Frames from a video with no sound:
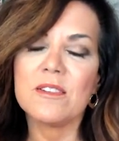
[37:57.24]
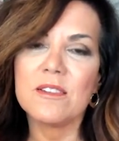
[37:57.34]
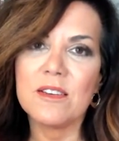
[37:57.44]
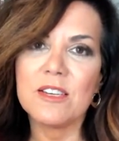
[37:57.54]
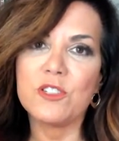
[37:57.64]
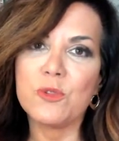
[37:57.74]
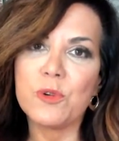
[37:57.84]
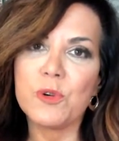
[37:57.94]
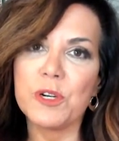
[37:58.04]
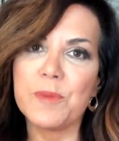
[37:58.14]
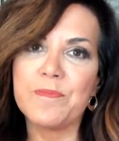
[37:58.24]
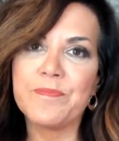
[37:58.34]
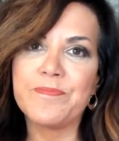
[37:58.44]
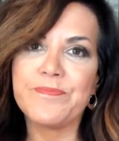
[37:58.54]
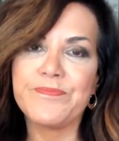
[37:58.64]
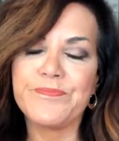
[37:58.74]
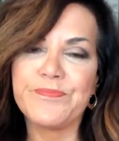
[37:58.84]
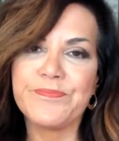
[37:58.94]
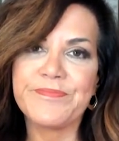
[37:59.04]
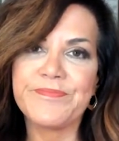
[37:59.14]
and do good.
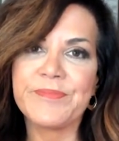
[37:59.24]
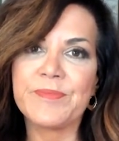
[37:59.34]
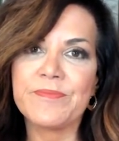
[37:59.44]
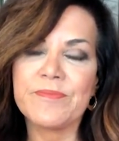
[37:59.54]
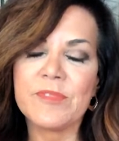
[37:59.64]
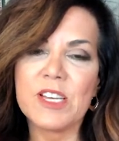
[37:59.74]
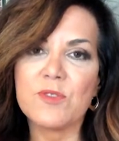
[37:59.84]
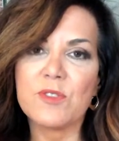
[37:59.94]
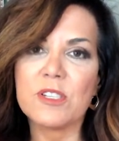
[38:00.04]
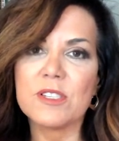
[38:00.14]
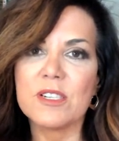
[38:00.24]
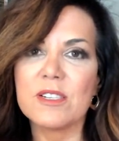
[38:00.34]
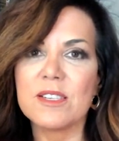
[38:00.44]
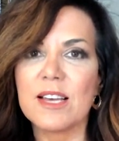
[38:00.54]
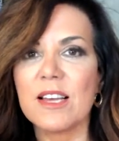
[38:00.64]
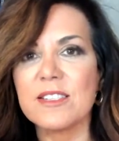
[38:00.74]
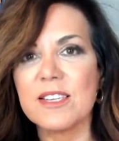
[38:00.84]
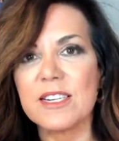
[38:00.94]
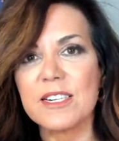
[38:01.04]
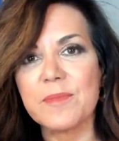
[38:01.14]
Thanks for listening to Sideline
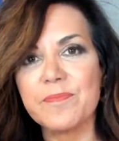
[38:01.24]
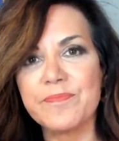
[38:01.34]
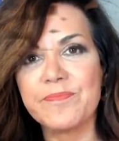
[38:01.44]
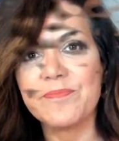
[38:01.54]
Sandy.